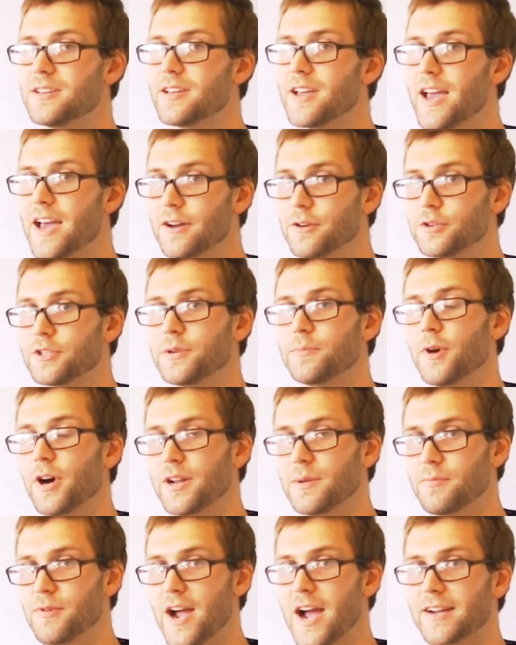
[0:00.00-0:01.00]
energy
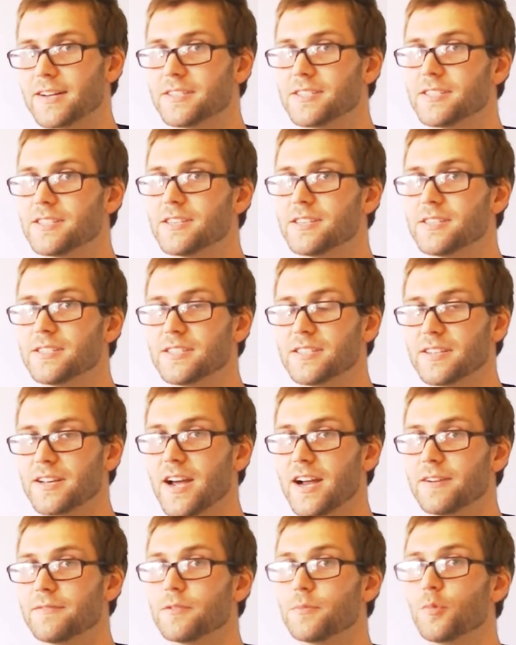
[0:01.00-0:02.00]
body practices and
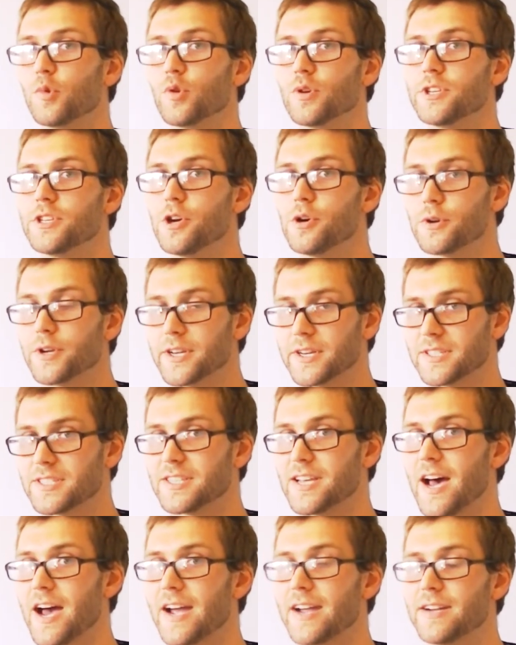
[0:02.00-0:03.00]
kind of the more yogic
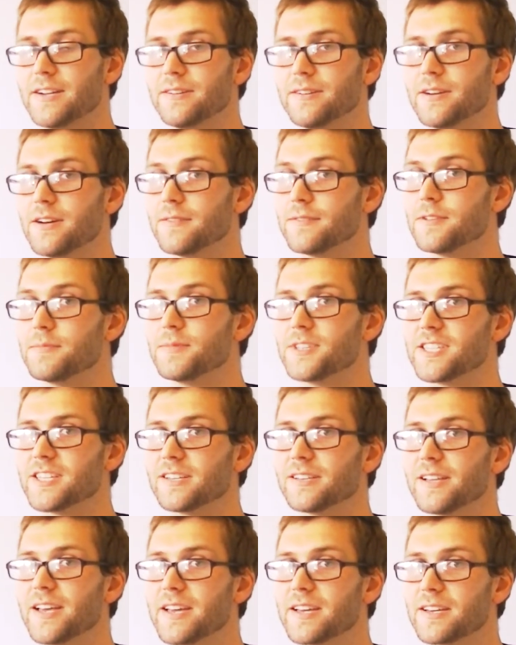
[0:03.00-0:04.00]
side of the
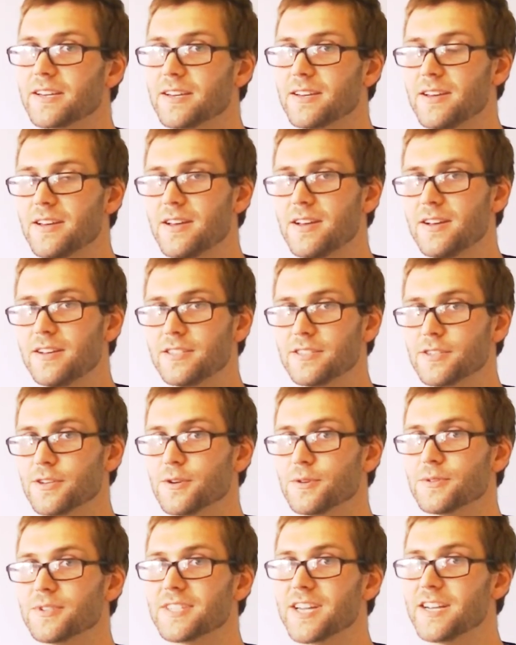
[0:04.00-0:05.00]
missing link.
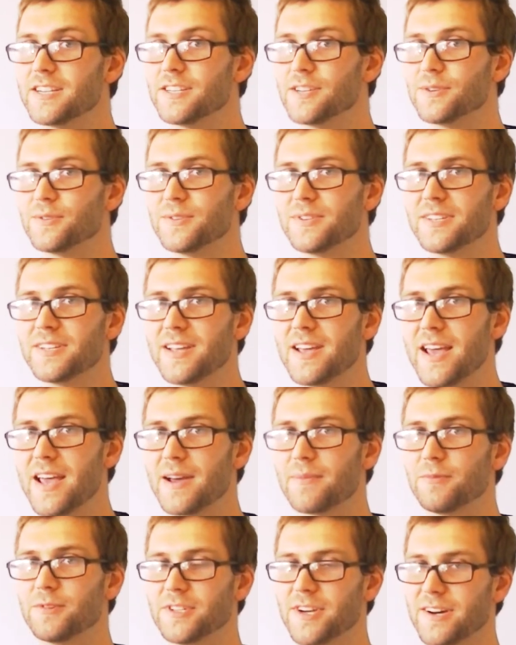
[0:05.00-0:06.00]
So stay tuned,
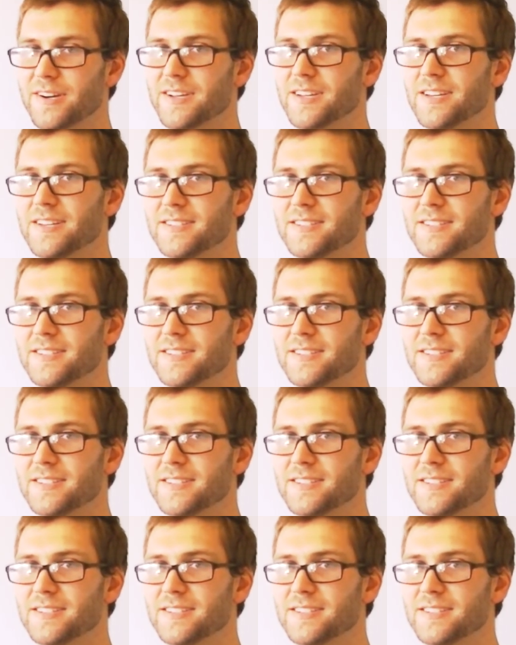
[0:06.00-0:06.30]
and we'll talk again